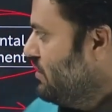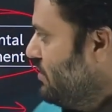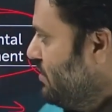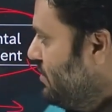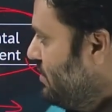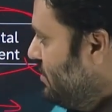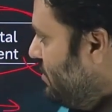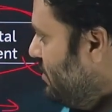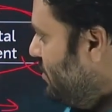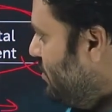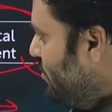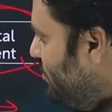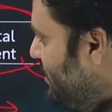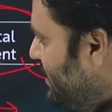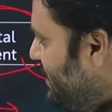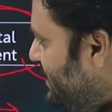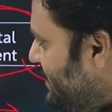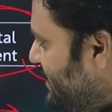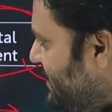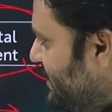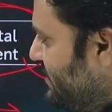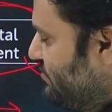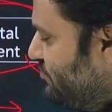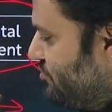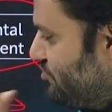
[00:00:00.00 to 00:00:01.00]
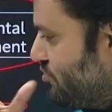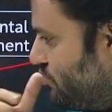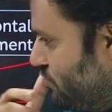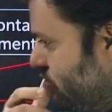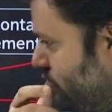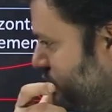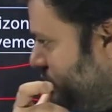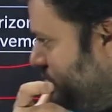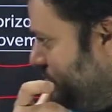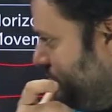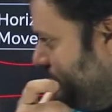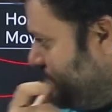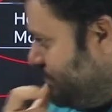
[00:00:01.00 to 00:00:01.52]
Now when it comes
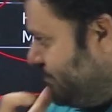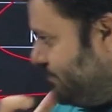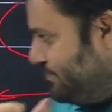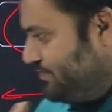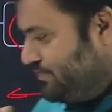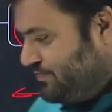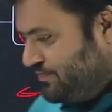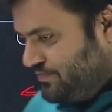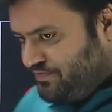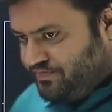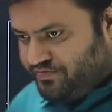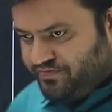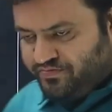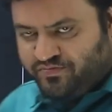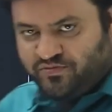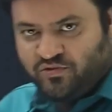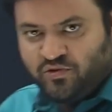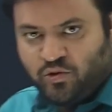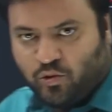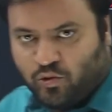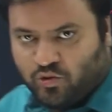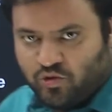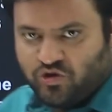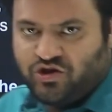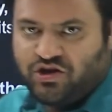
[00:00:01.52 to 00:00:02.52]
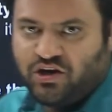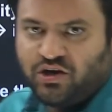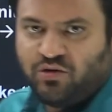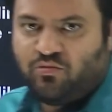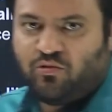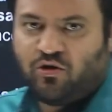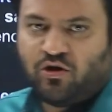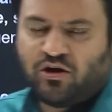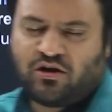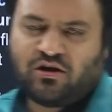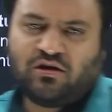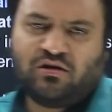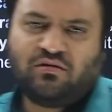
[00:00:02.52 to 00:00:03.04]
to ocean
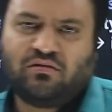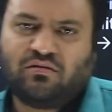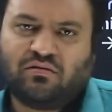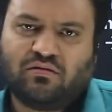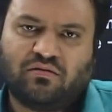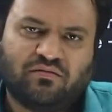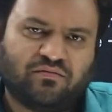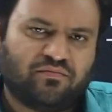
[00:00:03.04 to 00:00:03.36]
water,